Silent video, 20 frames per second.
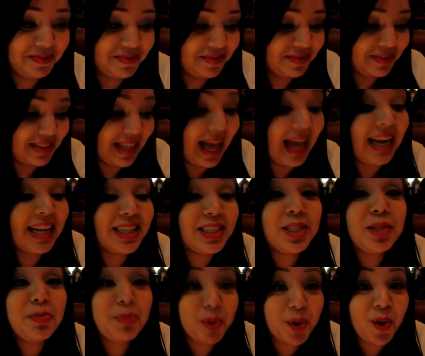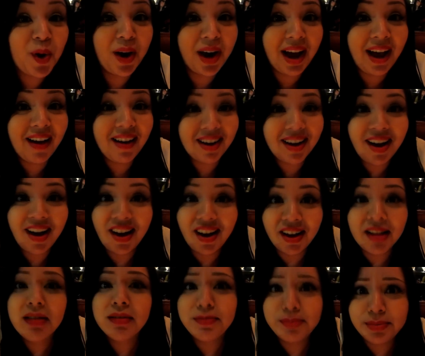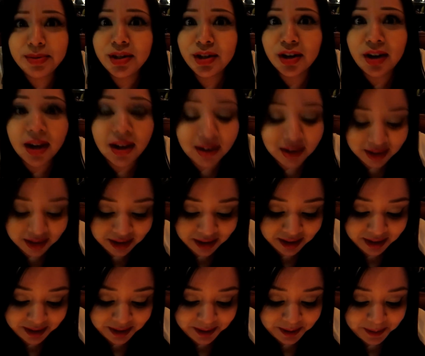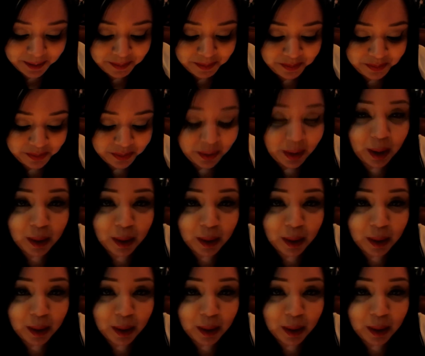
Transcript: not that pure alcohol. That is pure alcohol. How can that be pure alcohol? Now